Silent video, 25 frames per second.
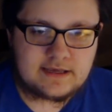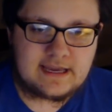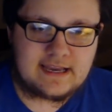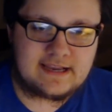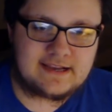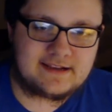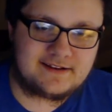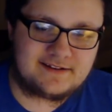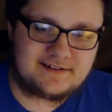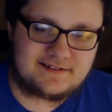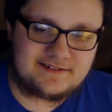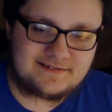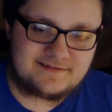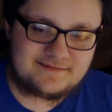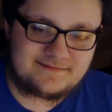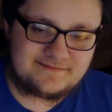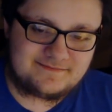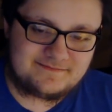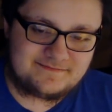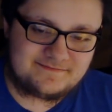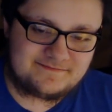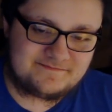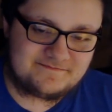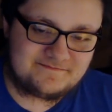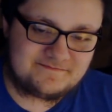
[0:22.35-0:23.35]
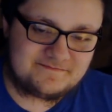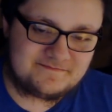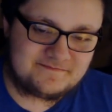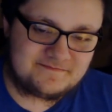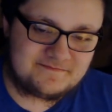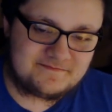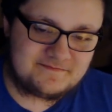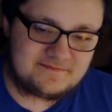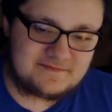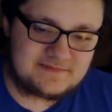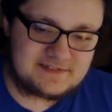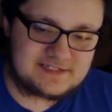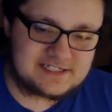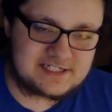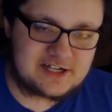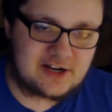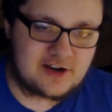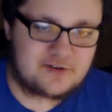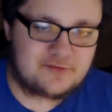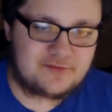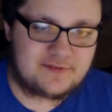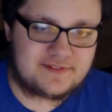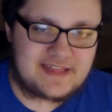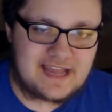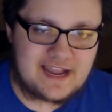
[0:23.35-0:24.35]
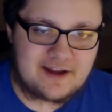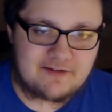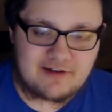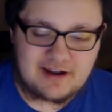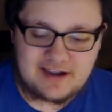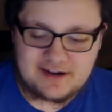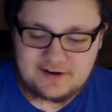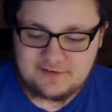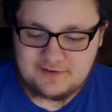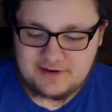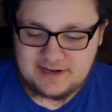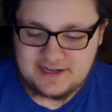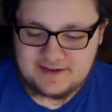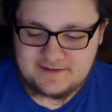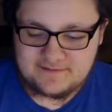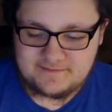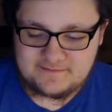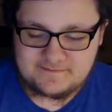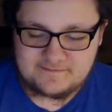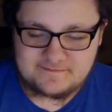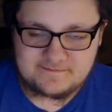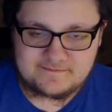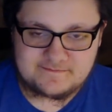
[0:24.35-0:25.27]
Okay, starting with that right away.